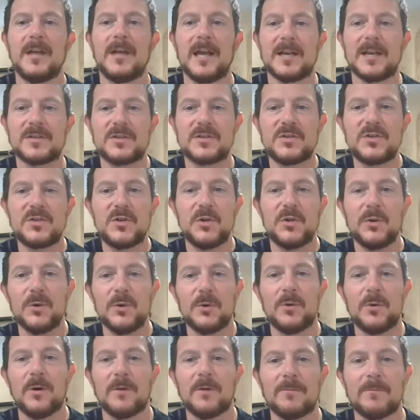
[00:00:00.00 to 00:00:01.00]
as
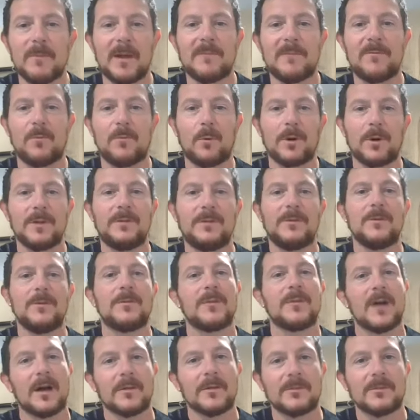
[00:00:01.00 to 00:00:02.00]
2 of my
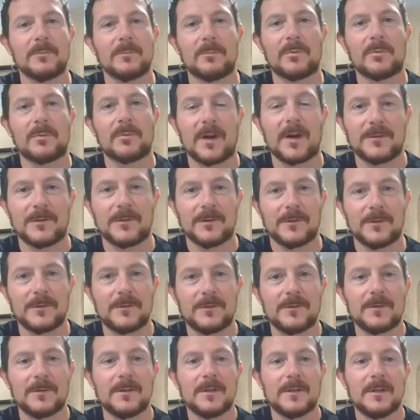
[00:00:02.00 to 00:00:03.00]
42,000
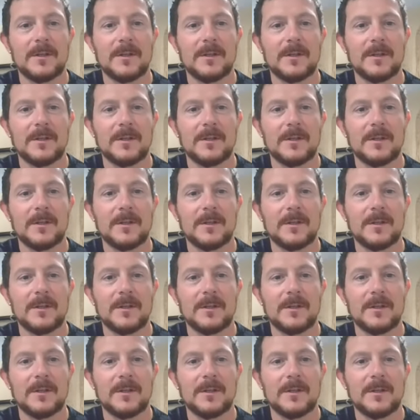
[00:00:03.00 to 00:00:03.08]
presses?